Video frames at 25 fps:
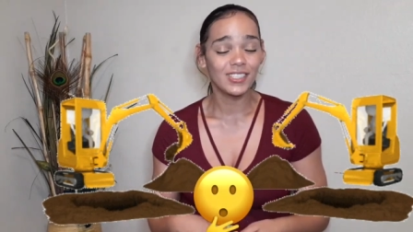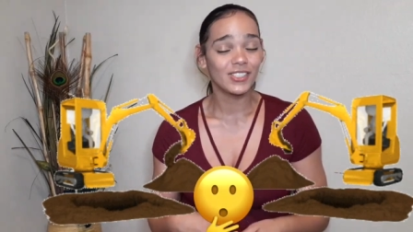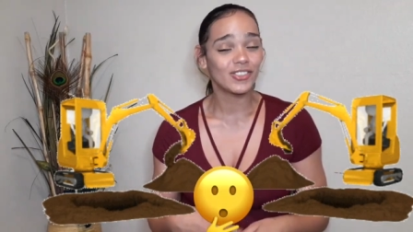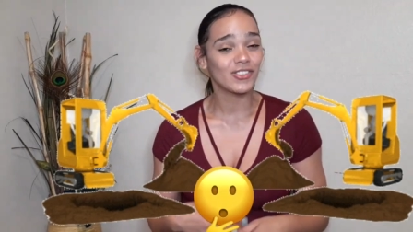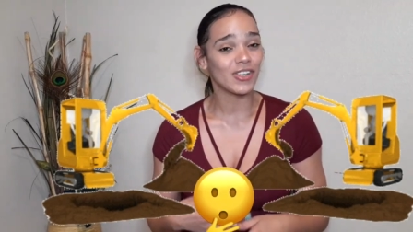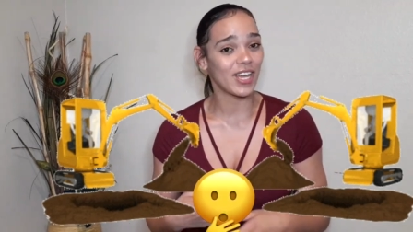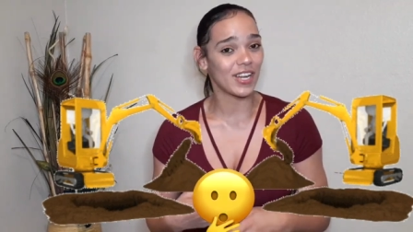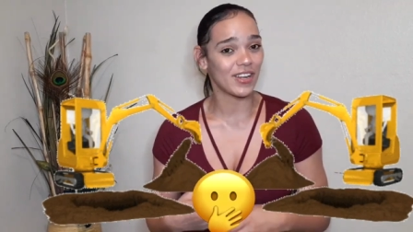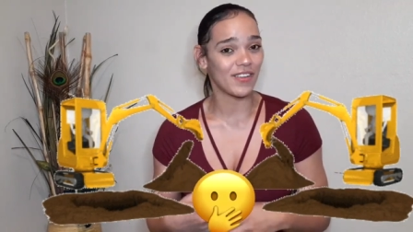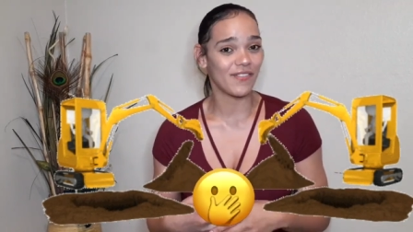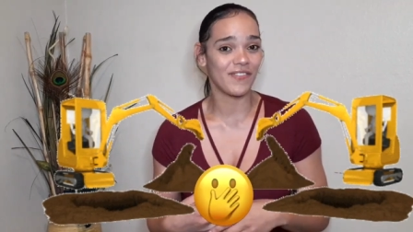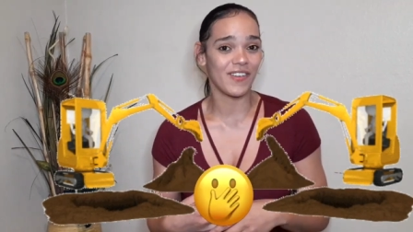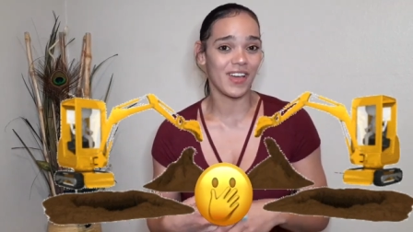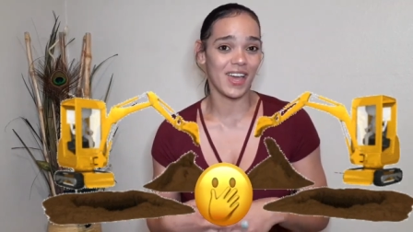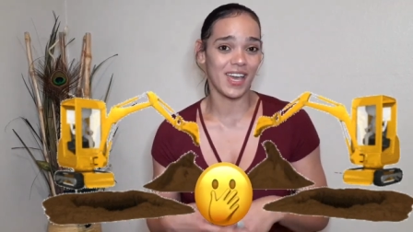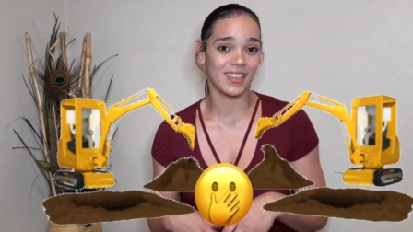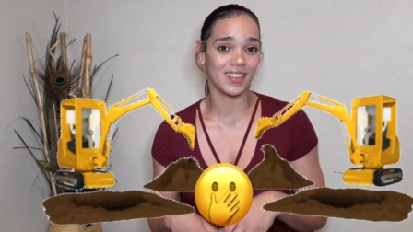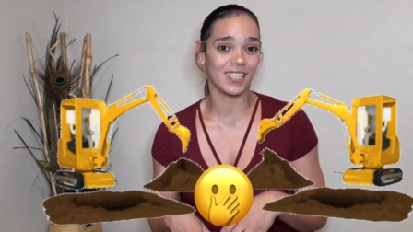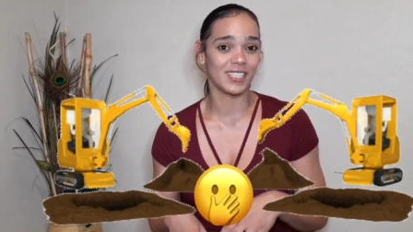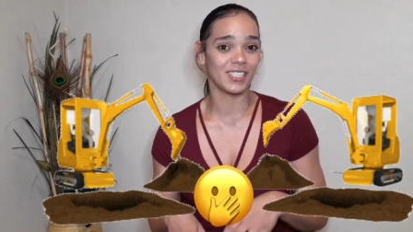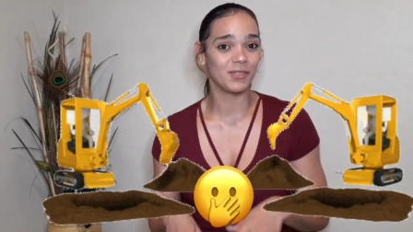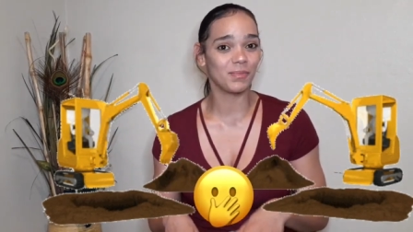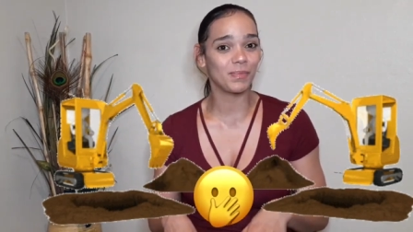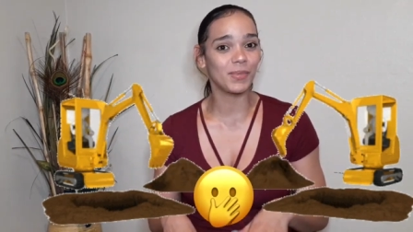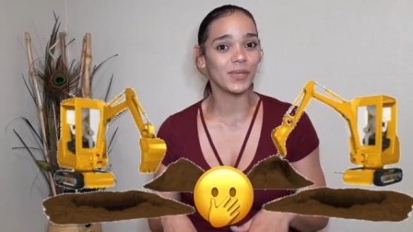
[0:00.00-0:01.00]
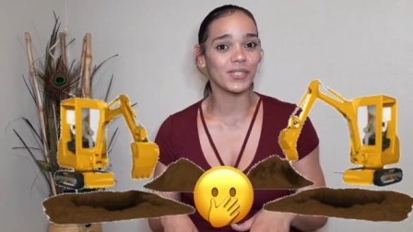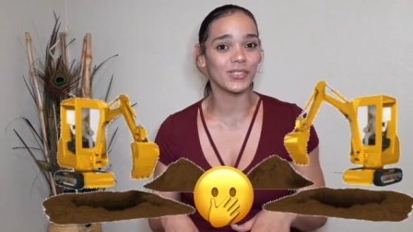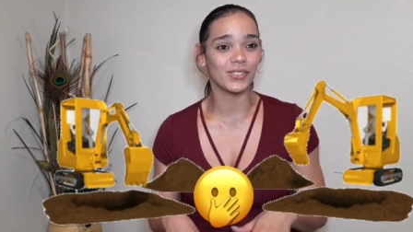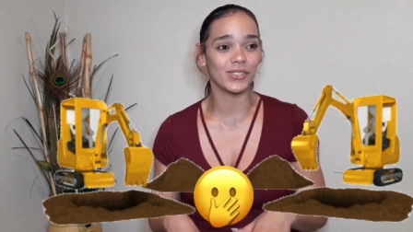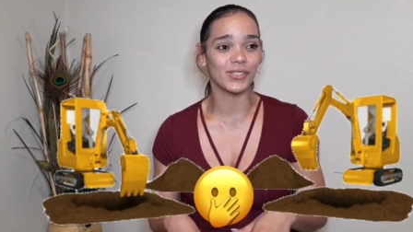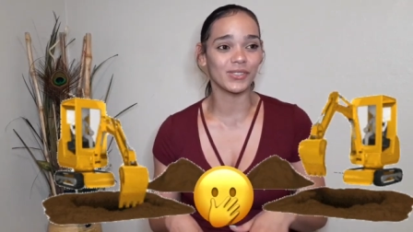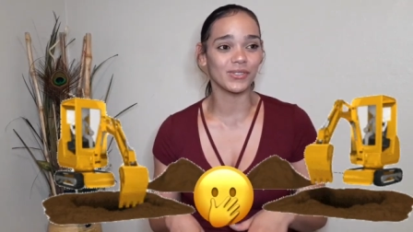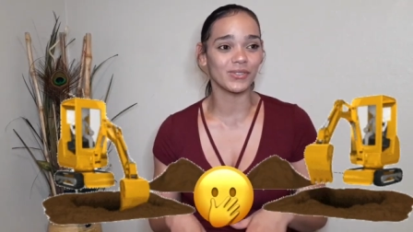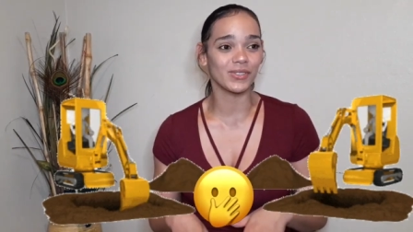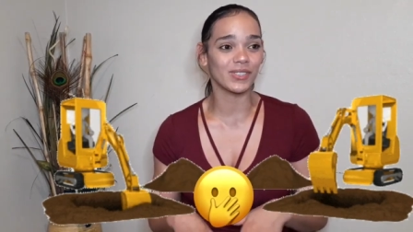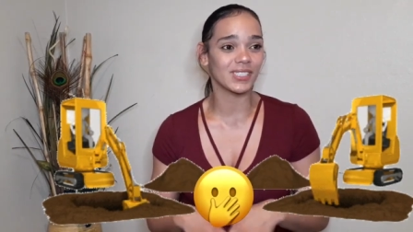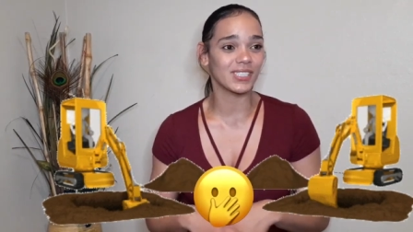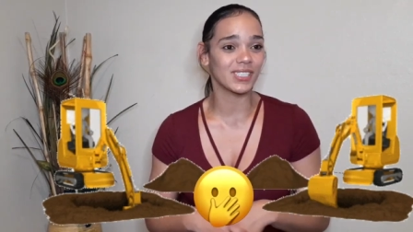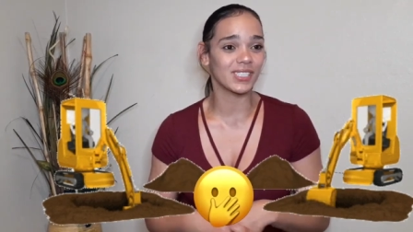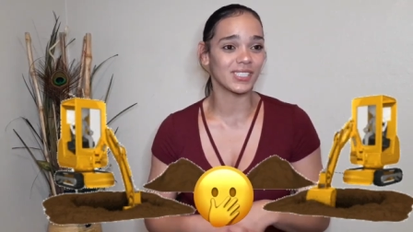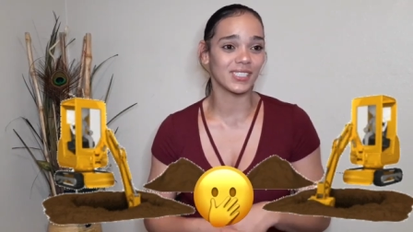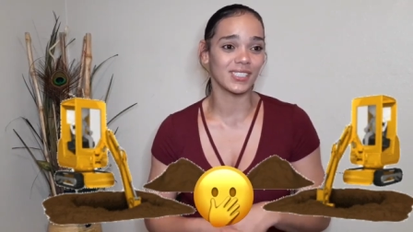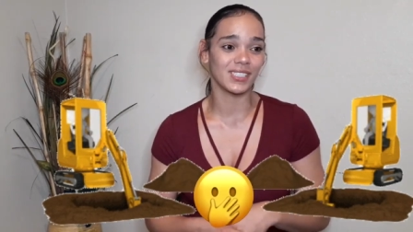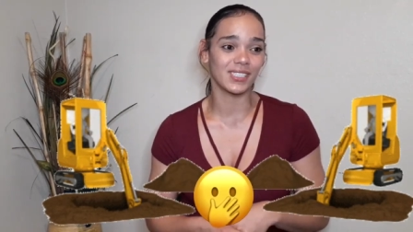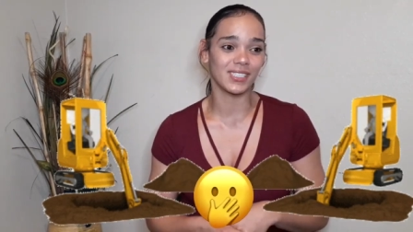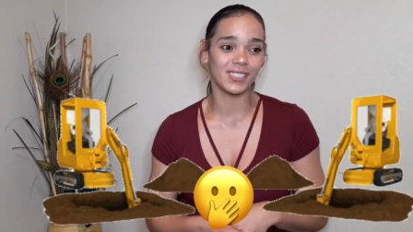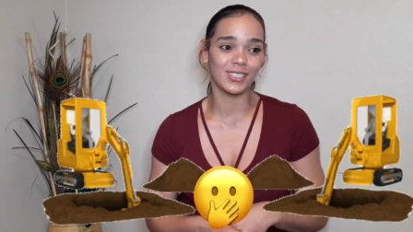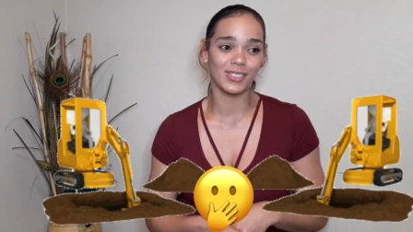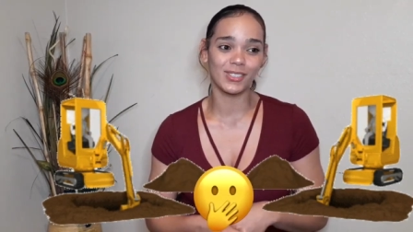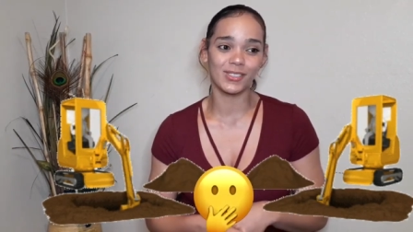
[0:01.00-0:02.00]
trying to find these pictures
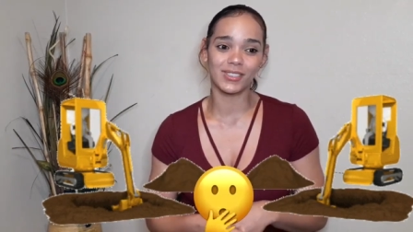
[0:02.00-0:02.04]
because